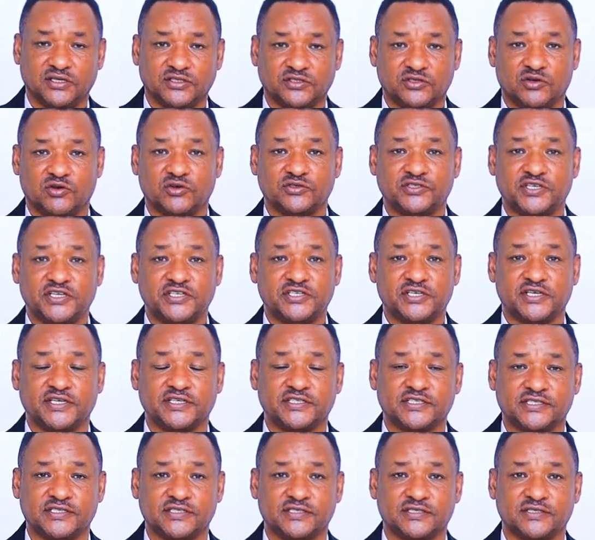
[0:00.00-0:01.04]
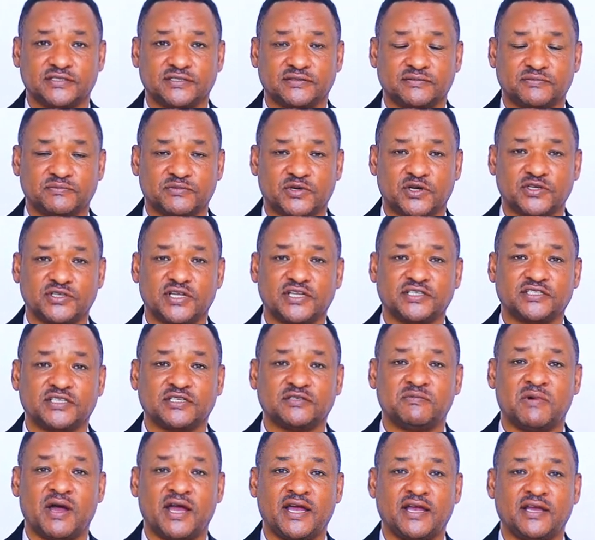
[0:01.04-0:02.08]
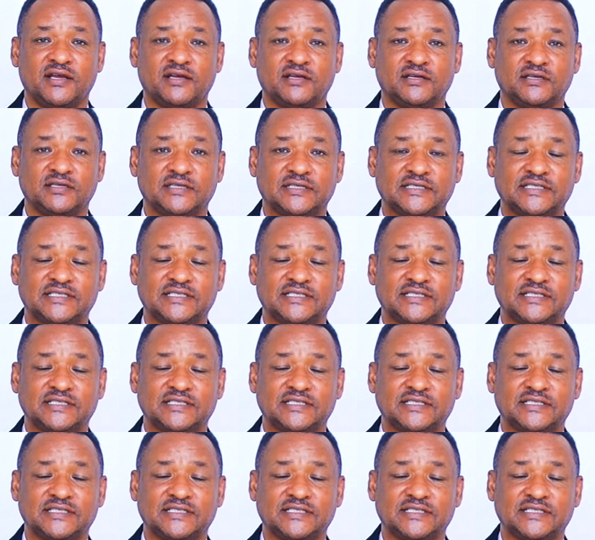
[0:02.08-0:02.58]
So this is presented by